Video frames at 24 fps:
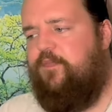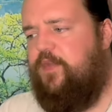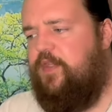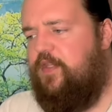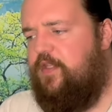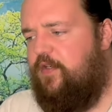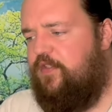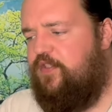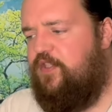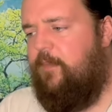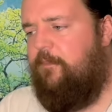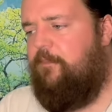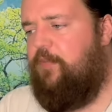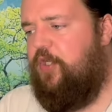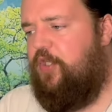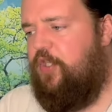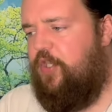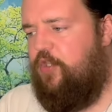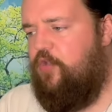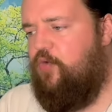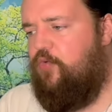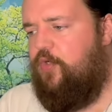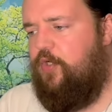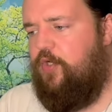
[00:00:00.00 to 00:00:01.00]
There's some
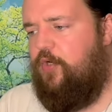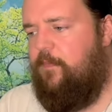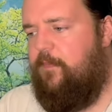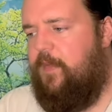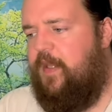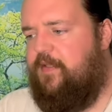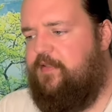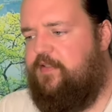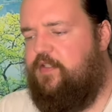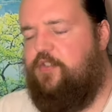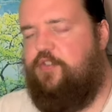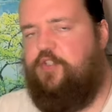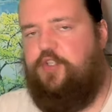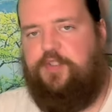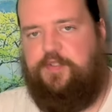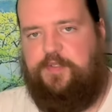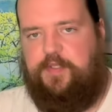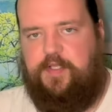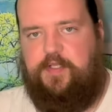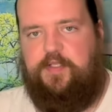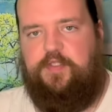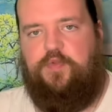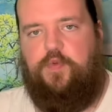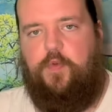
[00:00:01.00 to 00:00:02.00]
peculiar messages
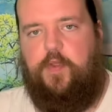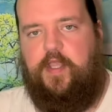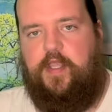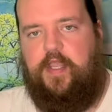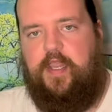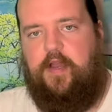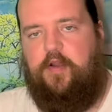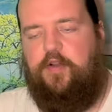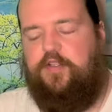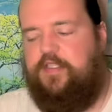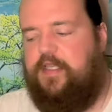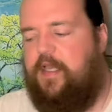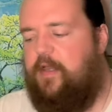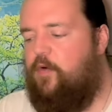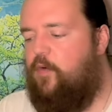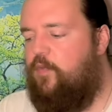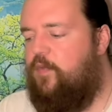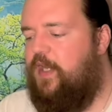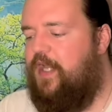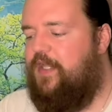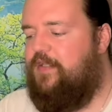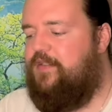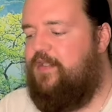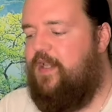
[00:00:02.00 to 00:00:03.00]
this week, Aries. I
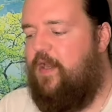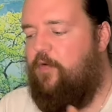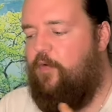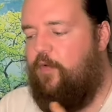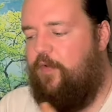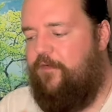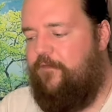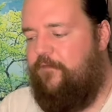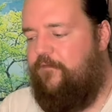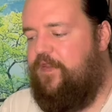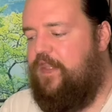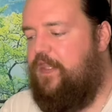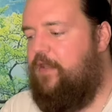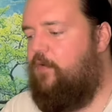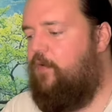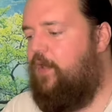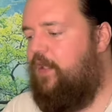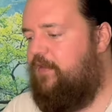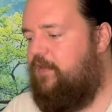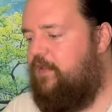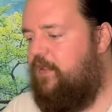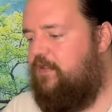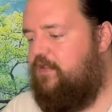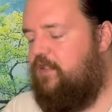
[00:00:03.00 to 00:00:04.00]
don't necessarily feel
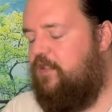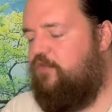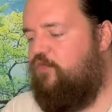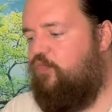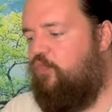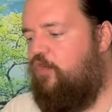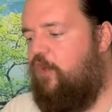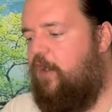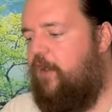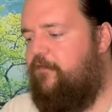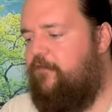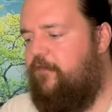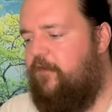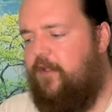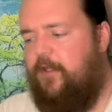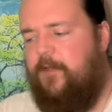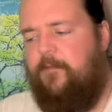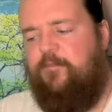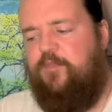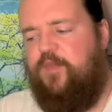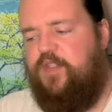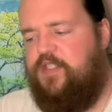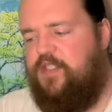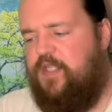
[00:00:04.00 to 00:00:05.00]
like this is rough.
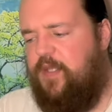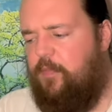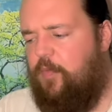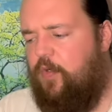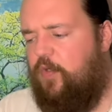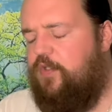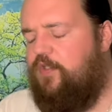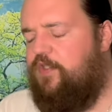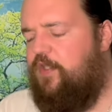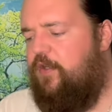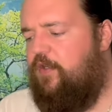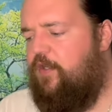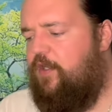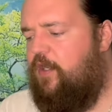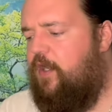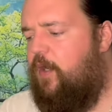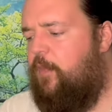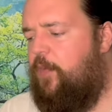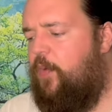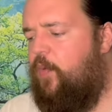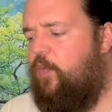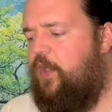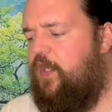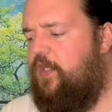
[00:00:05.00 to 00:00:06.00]
Similar to a
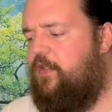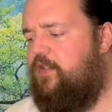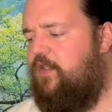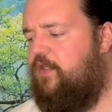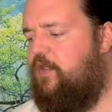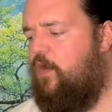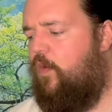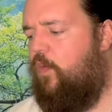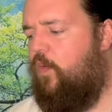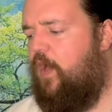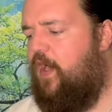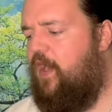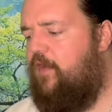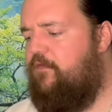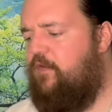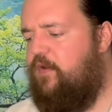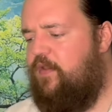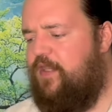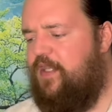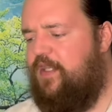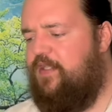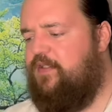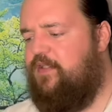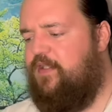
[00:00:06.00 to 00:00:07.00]
couple weeks ago, whatever
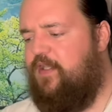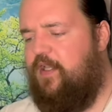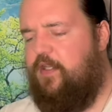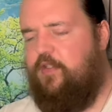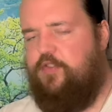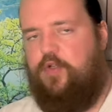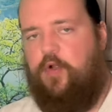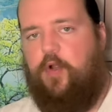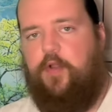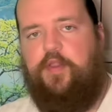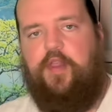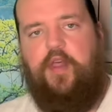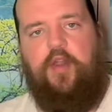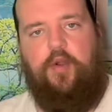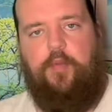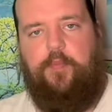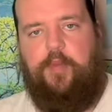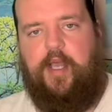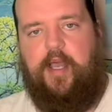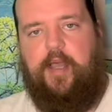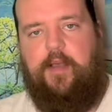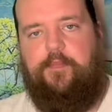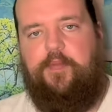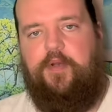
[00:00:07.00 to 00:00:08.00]
these things are that are
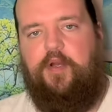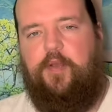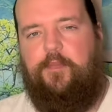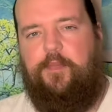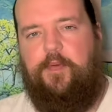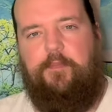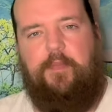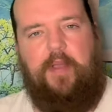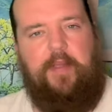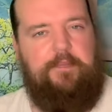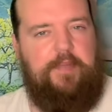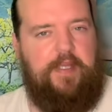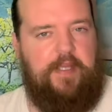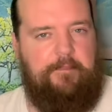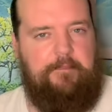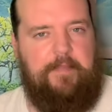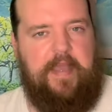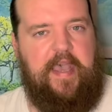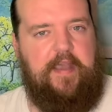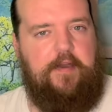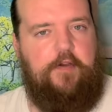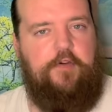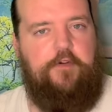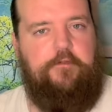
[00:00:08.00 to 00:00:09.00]
popping up, it might be a
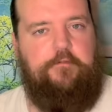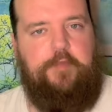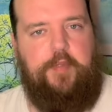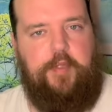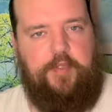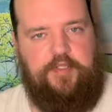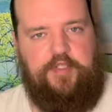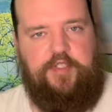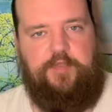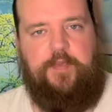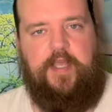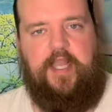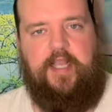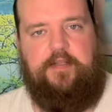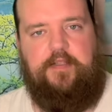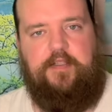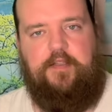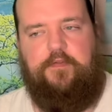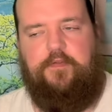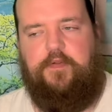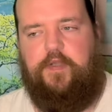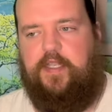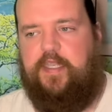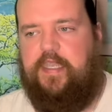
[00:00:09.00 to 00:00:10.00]
matter of
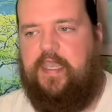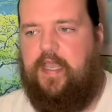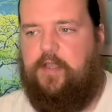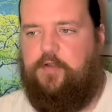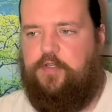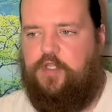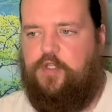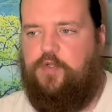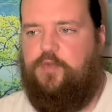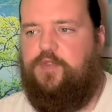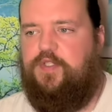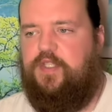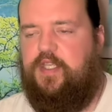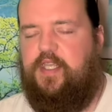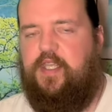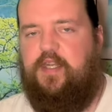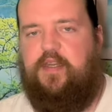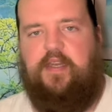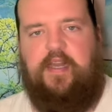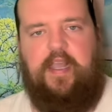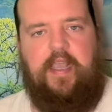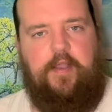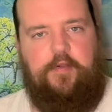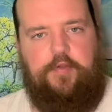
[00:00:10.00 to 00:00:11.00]
perspective, like how you see it
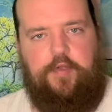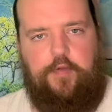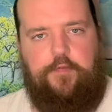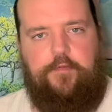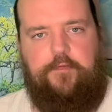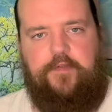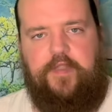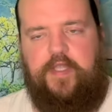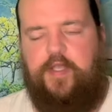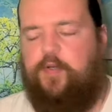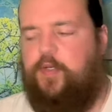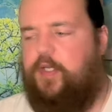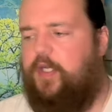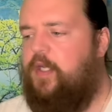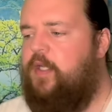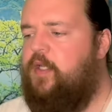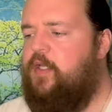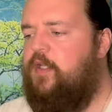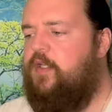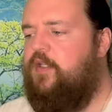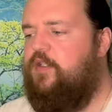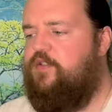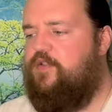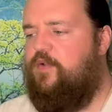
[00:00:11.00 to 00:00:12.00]
and how you feel it.
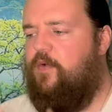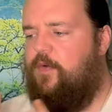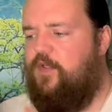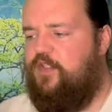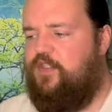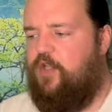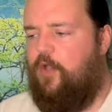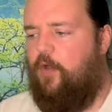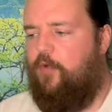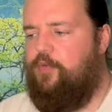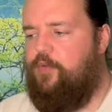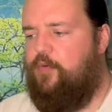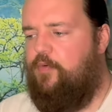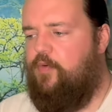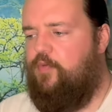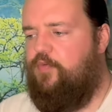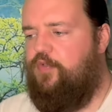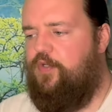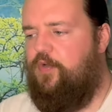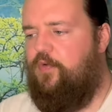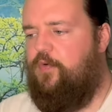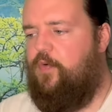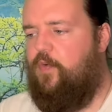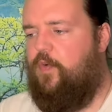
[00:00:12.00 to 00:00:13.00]
So let's go through and
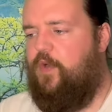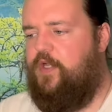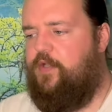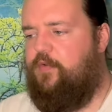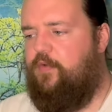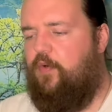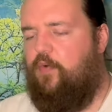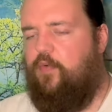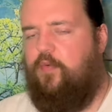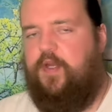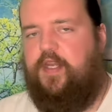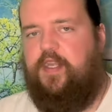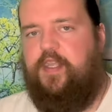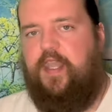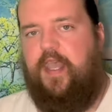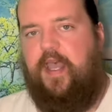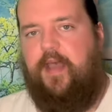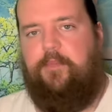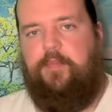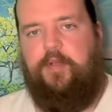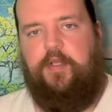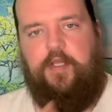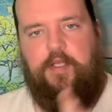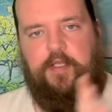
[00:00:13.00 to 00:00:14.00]
do a quick little
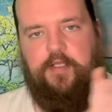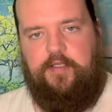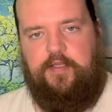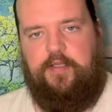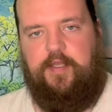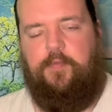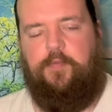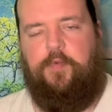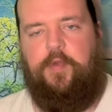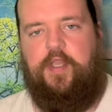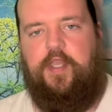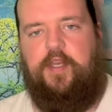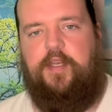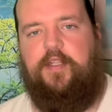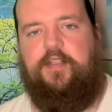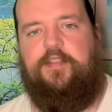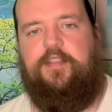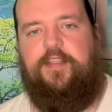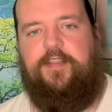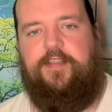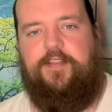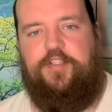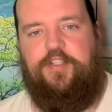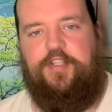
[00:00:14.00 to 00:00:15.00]
recap. And we'll get
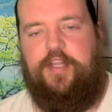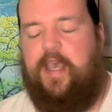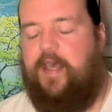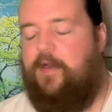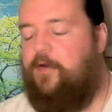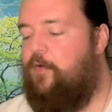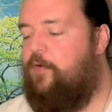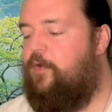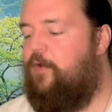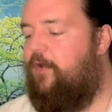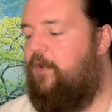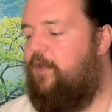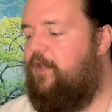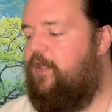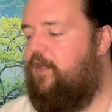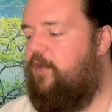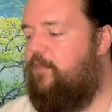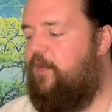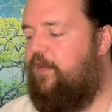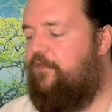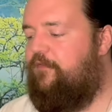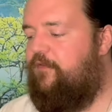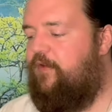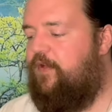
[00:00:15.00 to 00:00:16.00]
into the shadow card here,
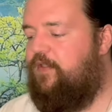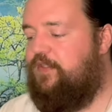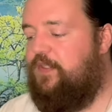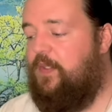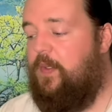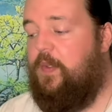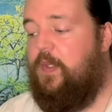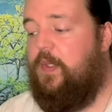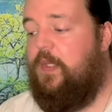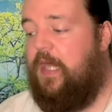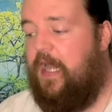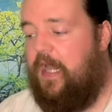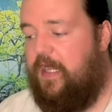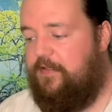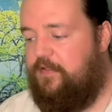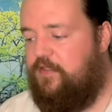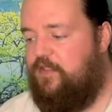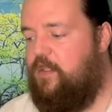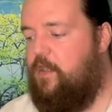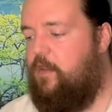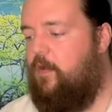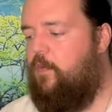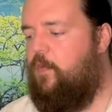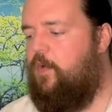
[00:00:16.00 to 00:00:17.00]
my friends.
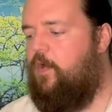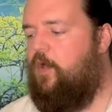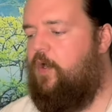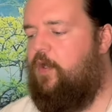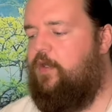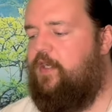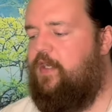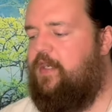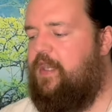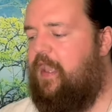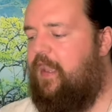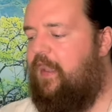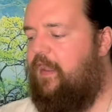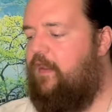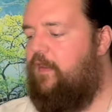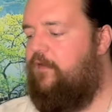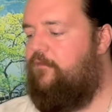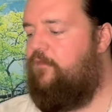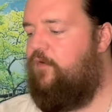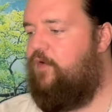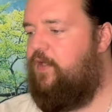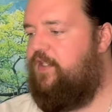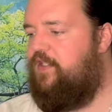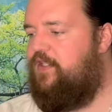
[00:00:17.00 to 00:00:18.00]
Lots going on in
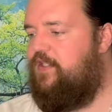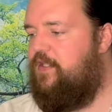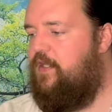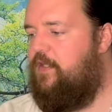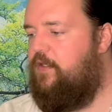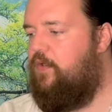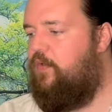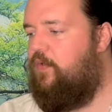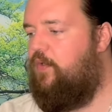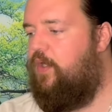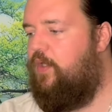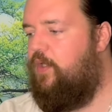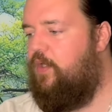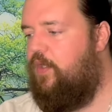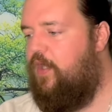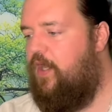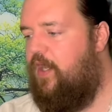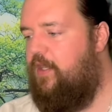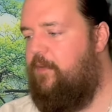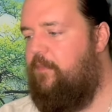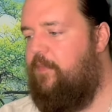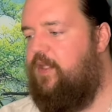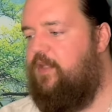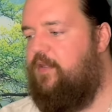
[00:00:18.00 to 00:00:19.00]
every single
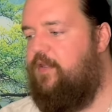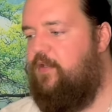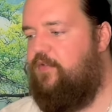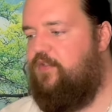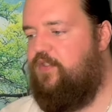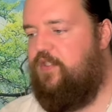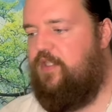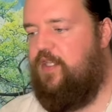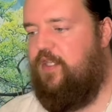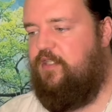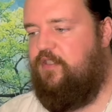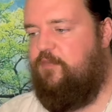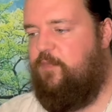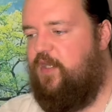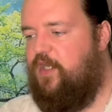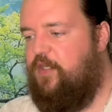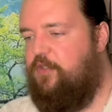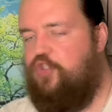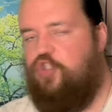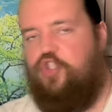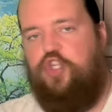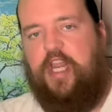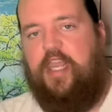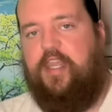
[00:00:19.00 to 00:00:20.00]
alignment. There's things being
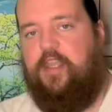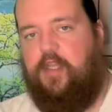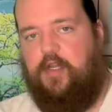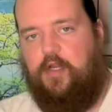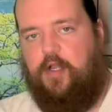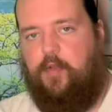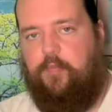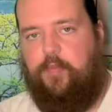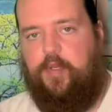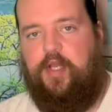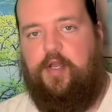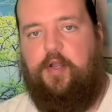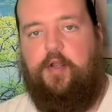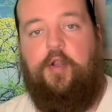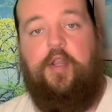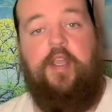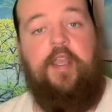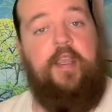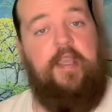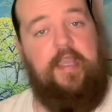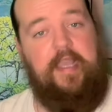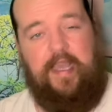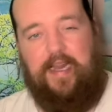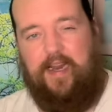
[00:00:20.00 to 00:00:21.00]
shaken up here.
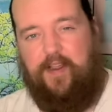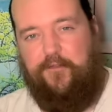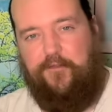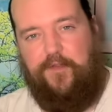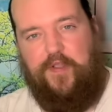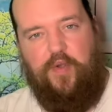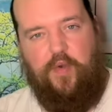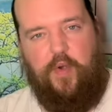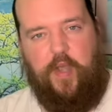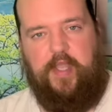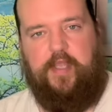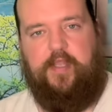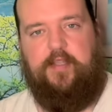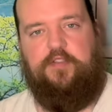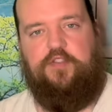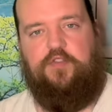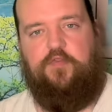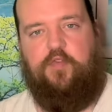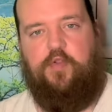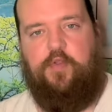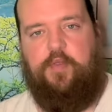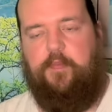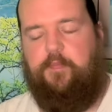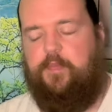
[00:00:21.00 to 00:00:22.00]
And I feel like it's
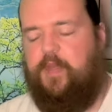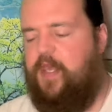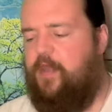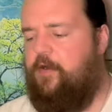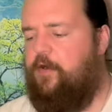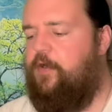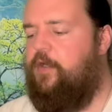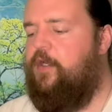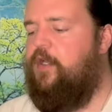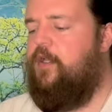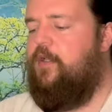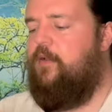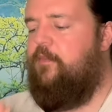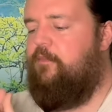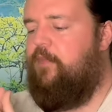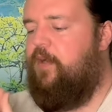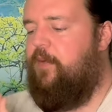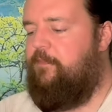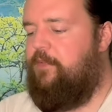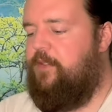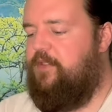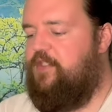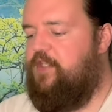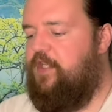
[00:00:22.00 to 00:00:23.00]
for the better.
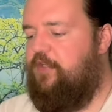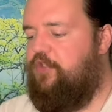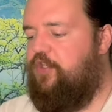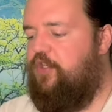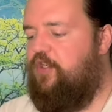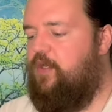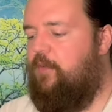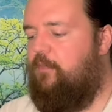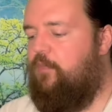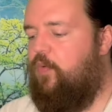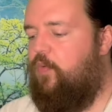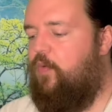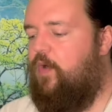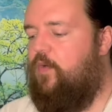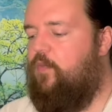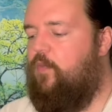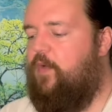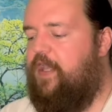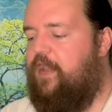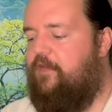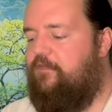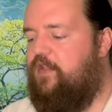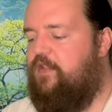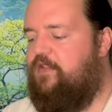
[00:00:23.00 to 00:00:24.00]
But position number one,
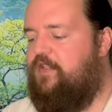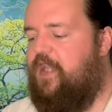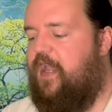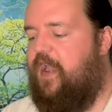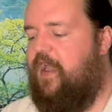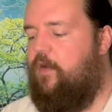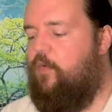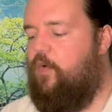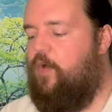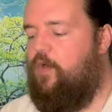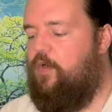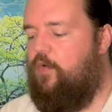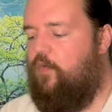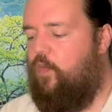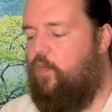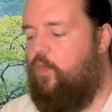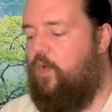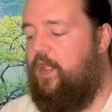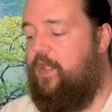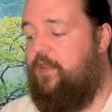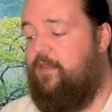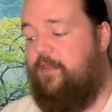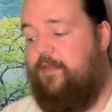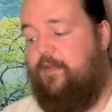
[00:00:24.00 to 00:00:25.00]
we have the Tower
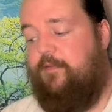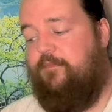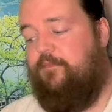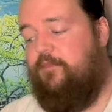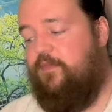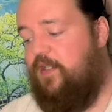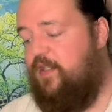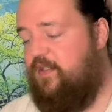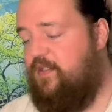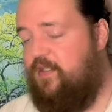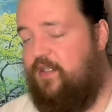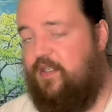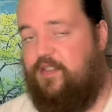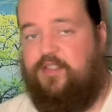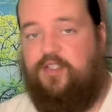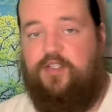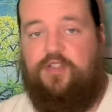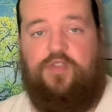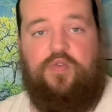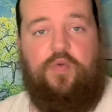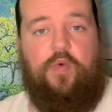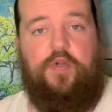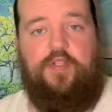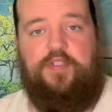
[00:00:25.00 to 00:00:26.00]
with the Six of
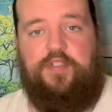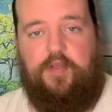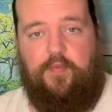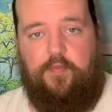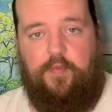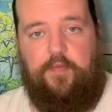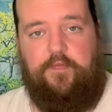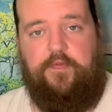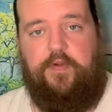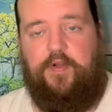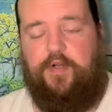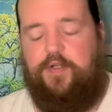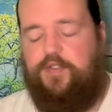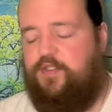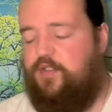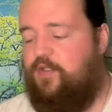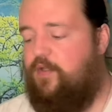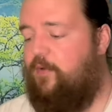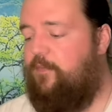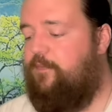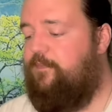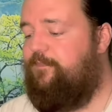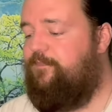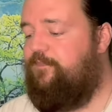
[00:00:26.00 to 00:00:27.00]
Swords in reverse.
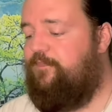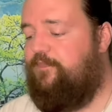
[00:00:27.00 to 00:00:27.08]
So